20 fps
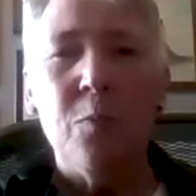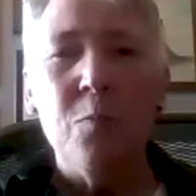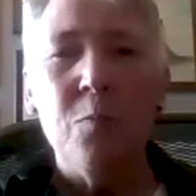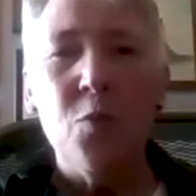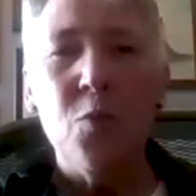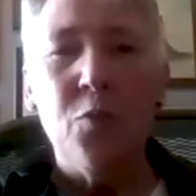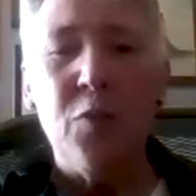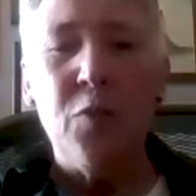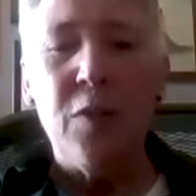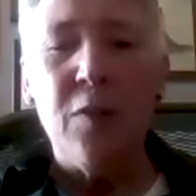
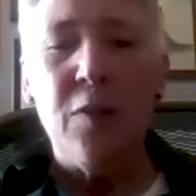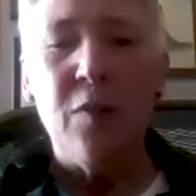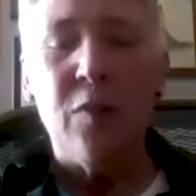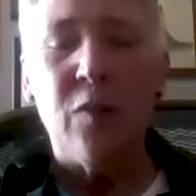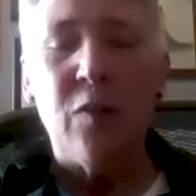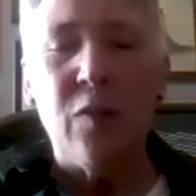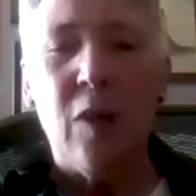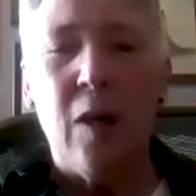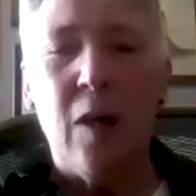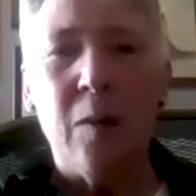
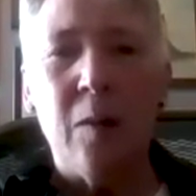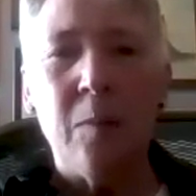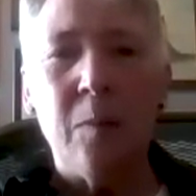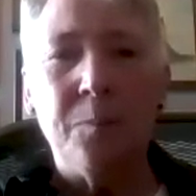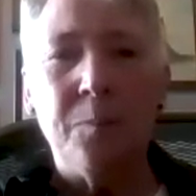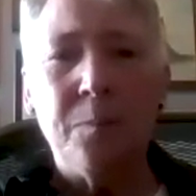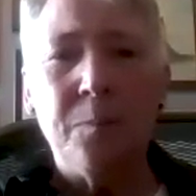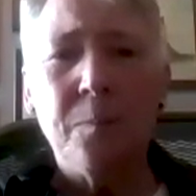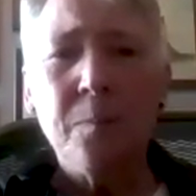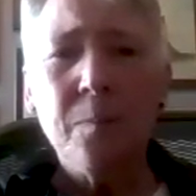movies
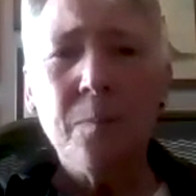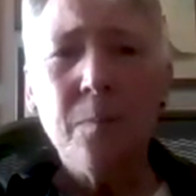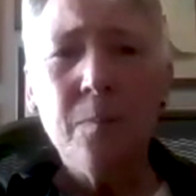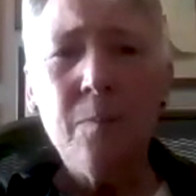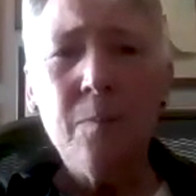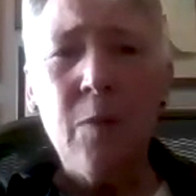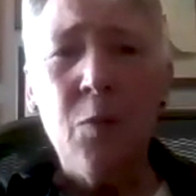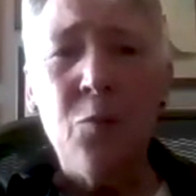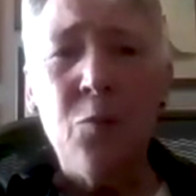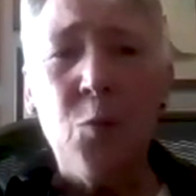
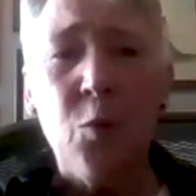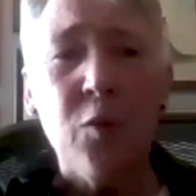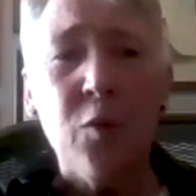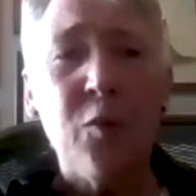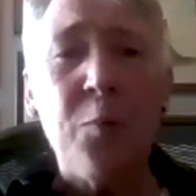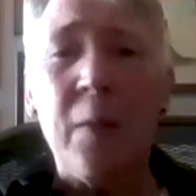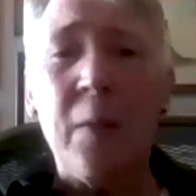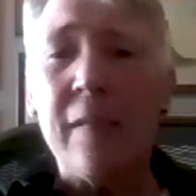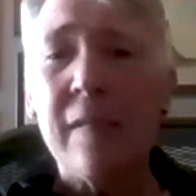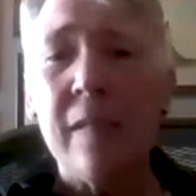
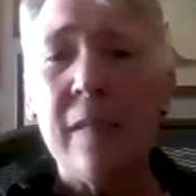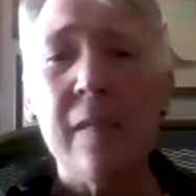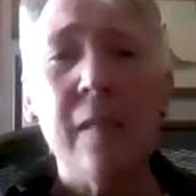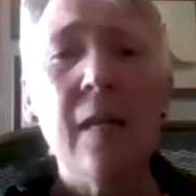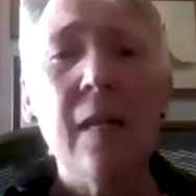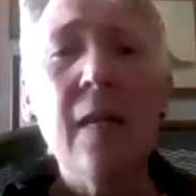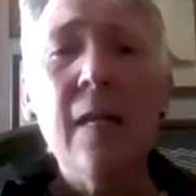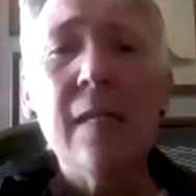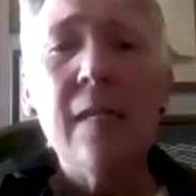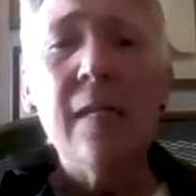for space and